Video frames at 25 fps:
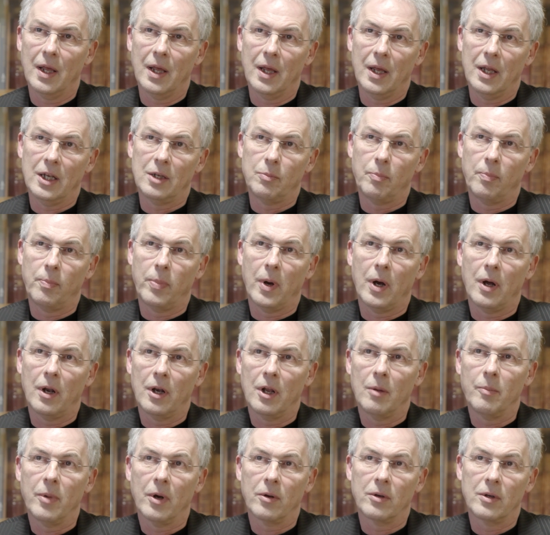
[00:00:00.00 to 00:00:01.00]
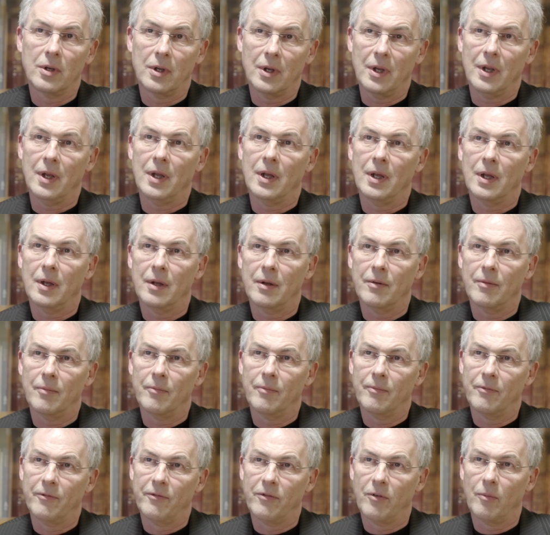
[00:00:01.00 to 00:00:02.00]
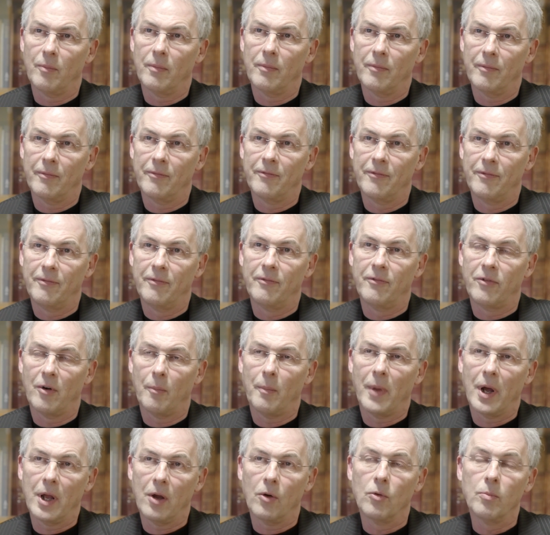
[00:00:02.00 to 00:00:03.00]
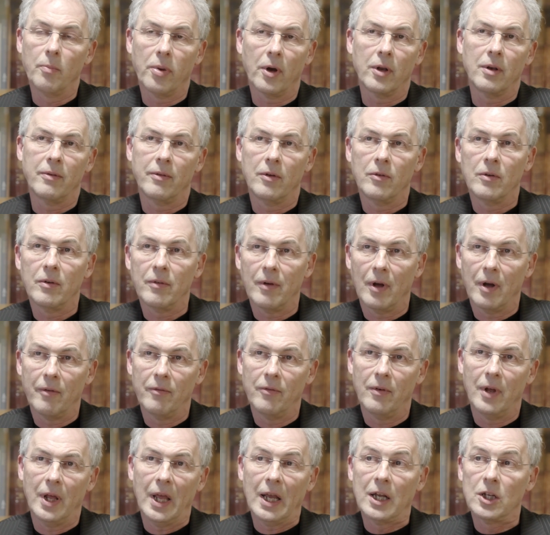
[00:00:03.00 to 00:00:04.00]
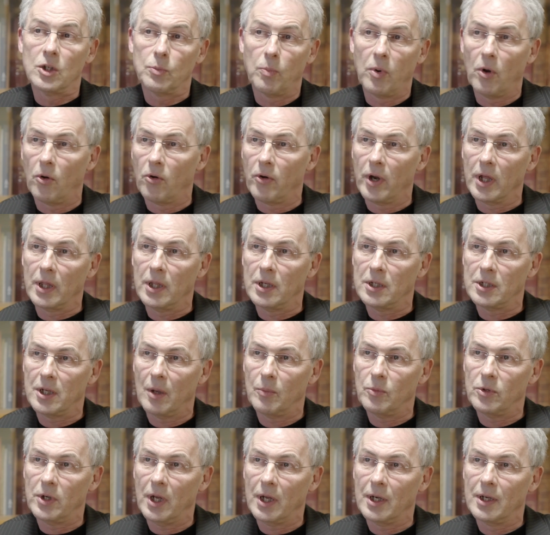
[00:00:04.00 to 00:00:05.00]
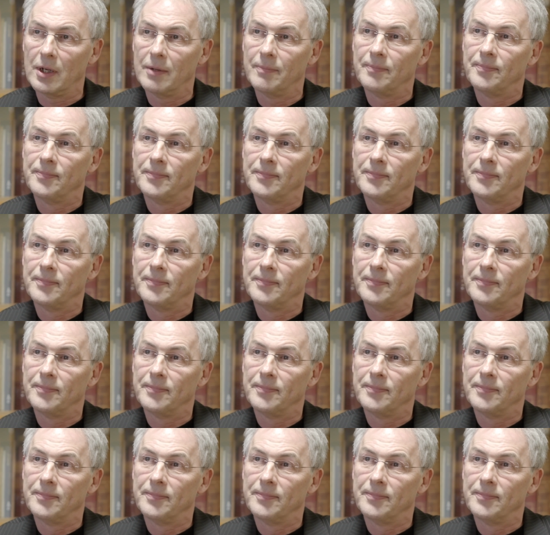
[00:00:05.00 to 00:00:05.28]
it's partly about, from my own point of view, of exploring the subject,